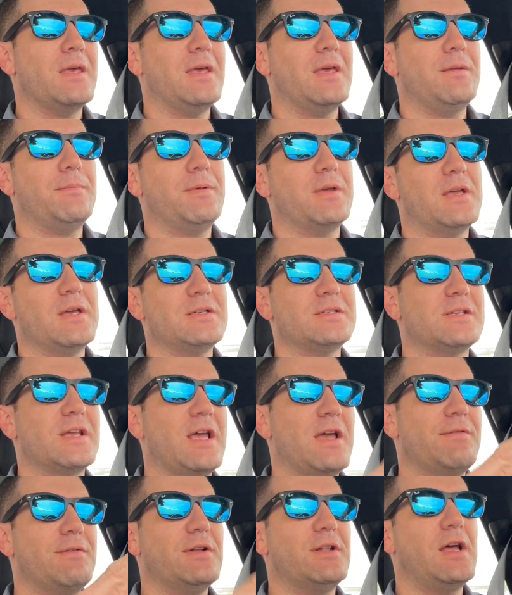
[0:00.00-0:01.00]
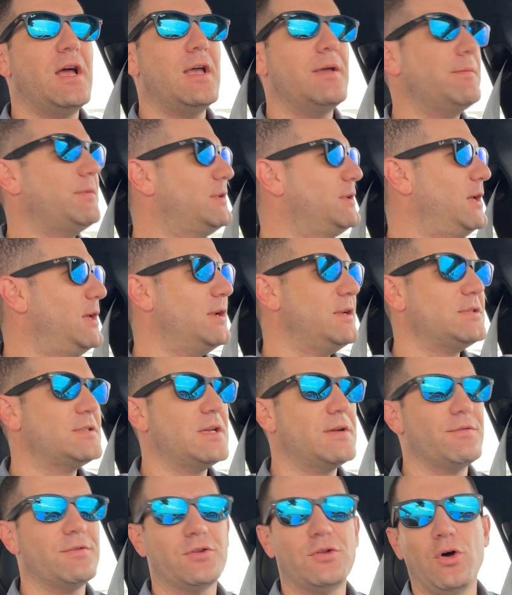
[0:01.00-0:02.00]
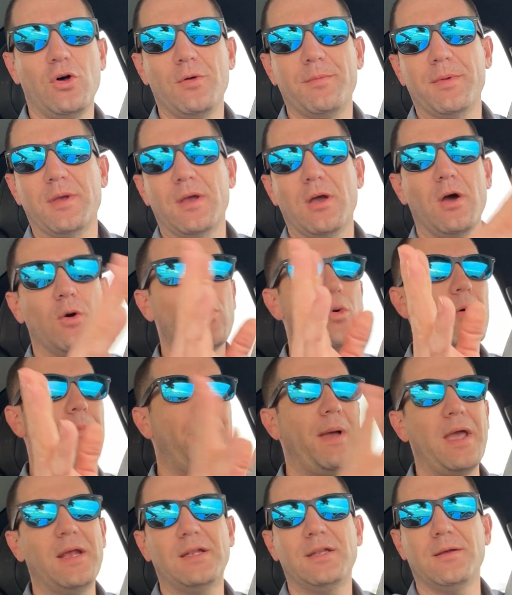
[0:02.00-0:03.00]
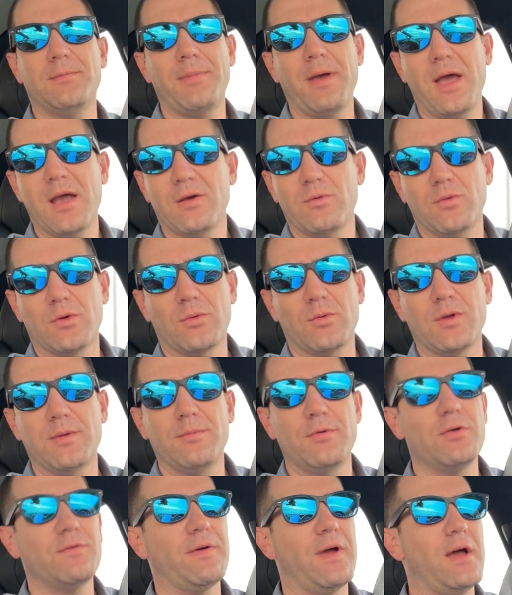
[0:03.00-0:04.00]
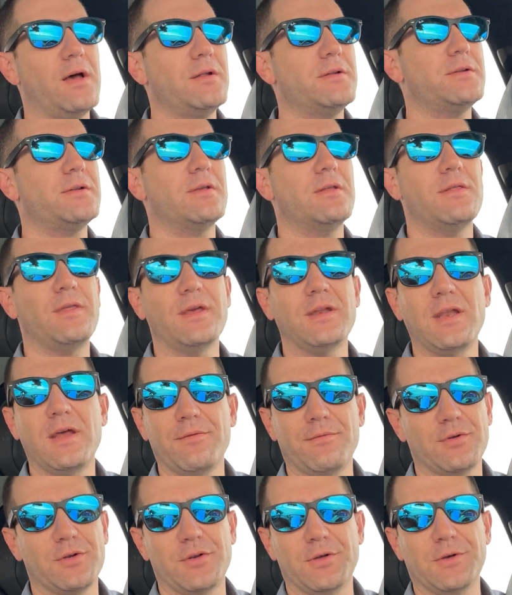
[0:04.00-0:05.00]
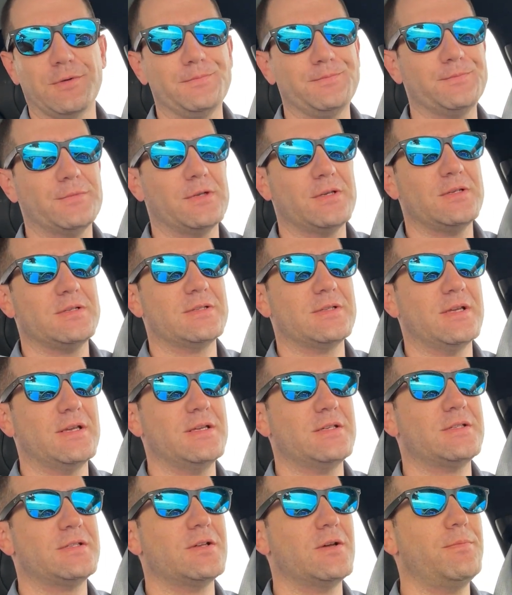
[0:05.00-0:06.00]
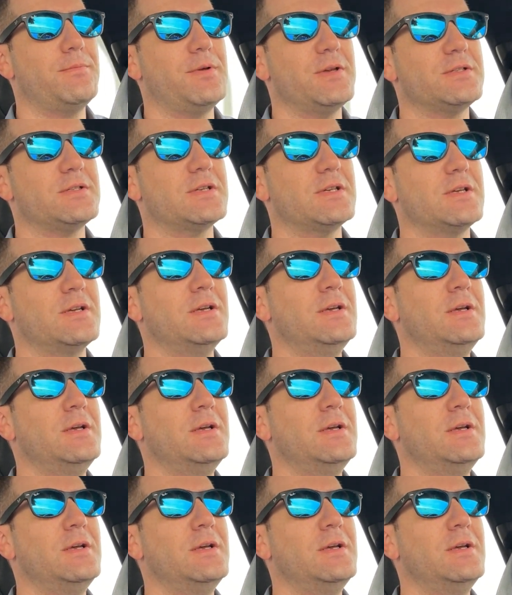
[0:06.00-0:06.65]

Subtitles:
And because every time a tenant's ever told me, oh, we'll paint it back when we move out, they never do, because they get so busy